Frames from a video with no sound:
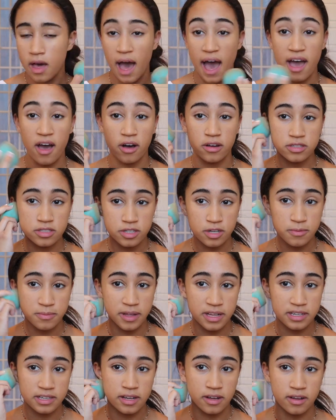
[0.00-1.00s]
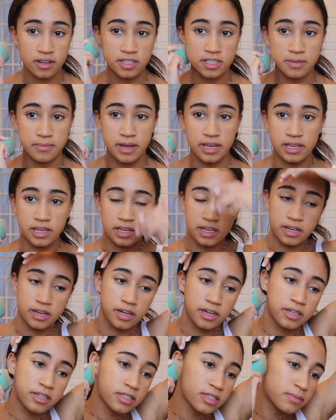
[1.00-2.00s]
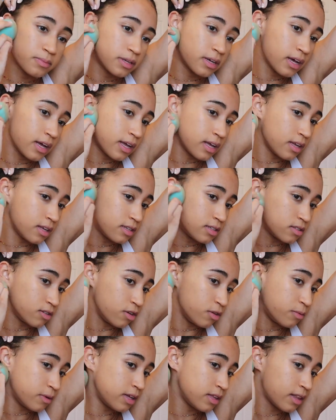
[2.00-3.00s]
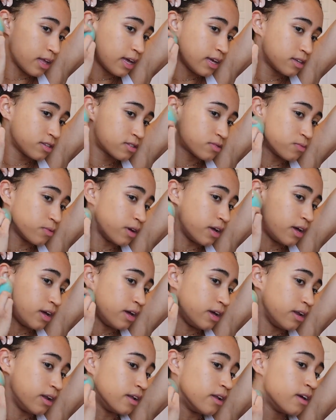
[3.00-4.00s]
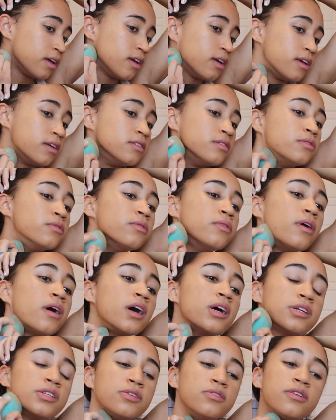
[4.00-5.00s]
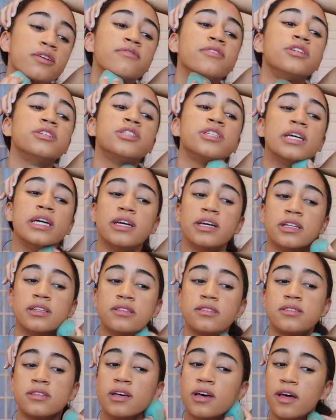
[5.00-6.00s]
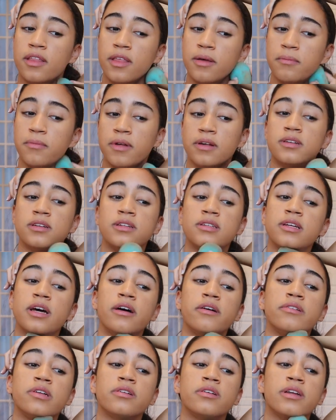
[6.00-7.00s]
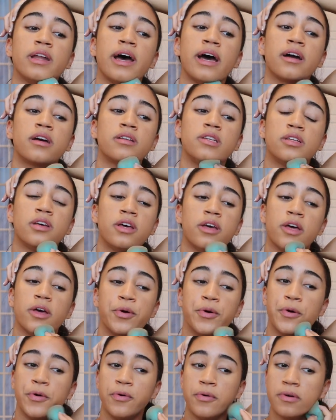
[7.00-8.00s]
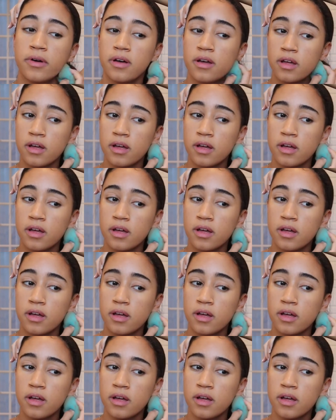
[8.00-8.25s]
I also blend it onto my ears because nobody likes when you are two different shades and then blend it down your neck too.